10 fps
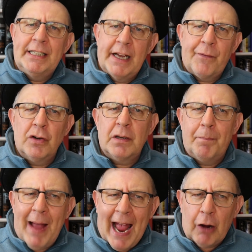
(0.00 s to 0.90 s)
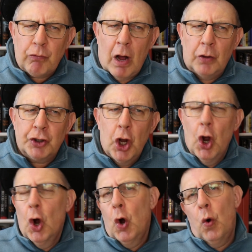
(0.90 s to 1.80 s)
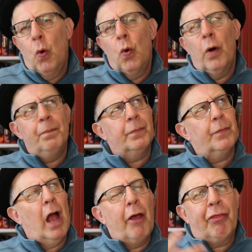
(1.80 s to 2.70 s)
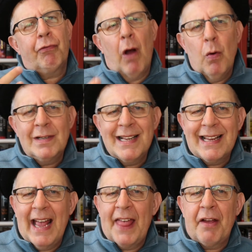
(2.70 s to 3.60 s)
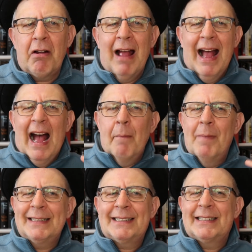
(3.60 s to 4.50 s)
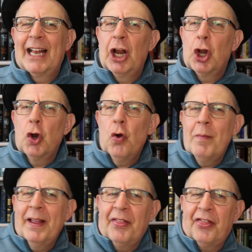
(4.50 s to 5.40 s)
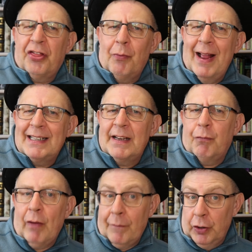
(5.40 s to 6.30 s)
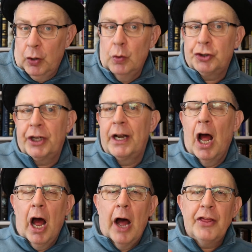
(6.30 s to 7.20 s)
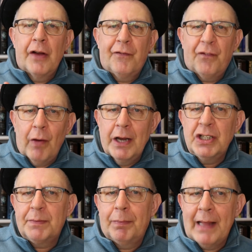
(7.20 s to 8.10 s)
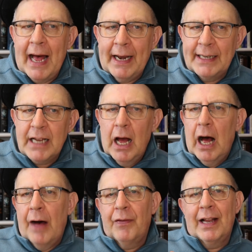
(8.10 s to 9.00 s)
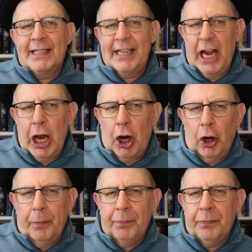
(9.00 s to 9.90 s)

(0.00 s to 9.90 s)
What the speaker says: different backgrounds who are thrown together amidst a looming threat of revolution on the French planet of La Terre.